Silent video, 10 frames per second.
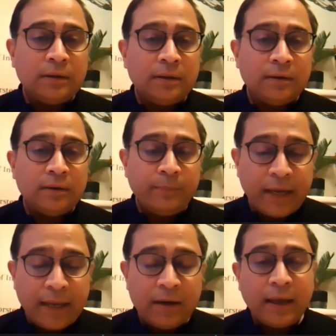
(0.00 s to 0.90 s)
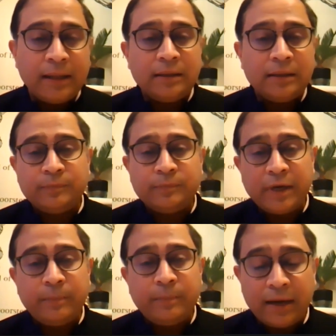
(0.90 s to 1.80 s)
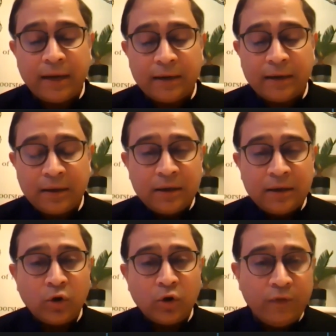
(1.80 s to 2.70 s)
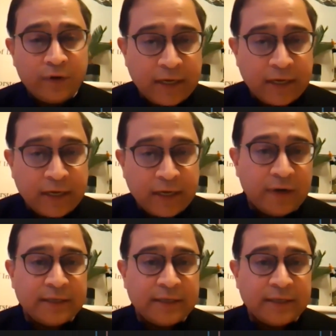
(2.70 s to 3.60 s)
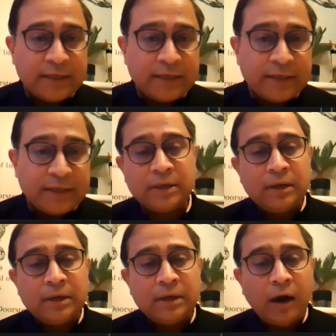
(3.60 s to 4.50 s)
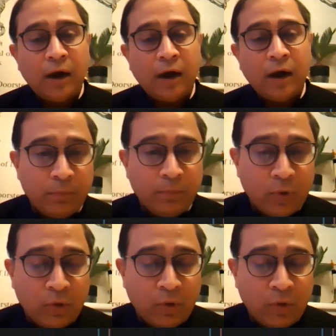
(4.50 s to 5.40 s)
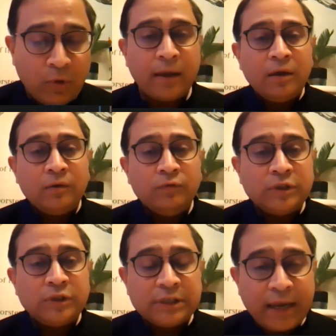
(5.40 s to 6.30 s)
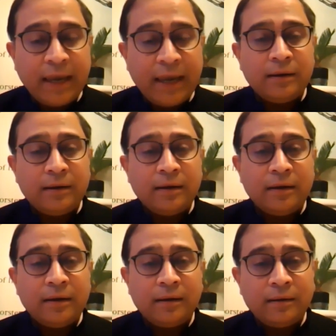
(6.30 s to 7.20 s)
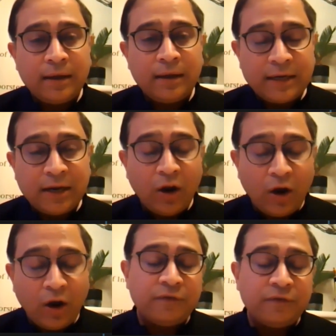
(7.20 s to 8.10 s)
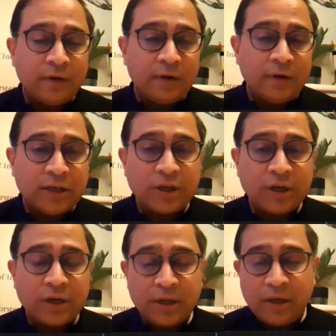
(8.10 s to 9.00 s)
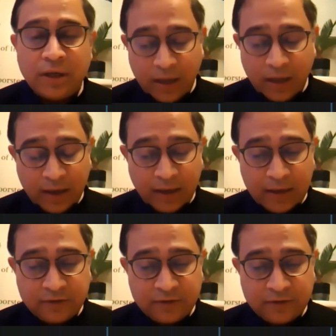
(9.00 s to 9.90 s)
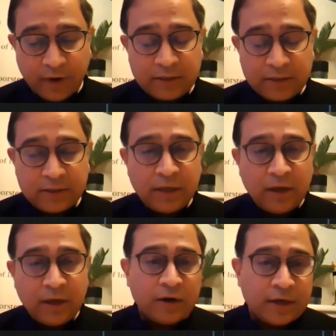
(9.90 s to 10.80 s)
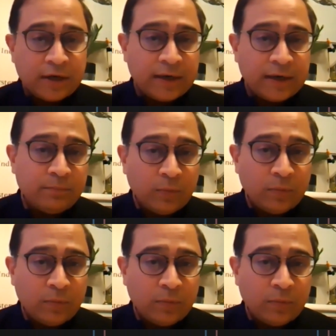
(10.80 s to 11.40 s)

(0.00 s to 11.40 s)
the brain and the spirit behind the Govardhan Eco Village experiment outside Mumbai, which is again getting a lot of attention as far as alternate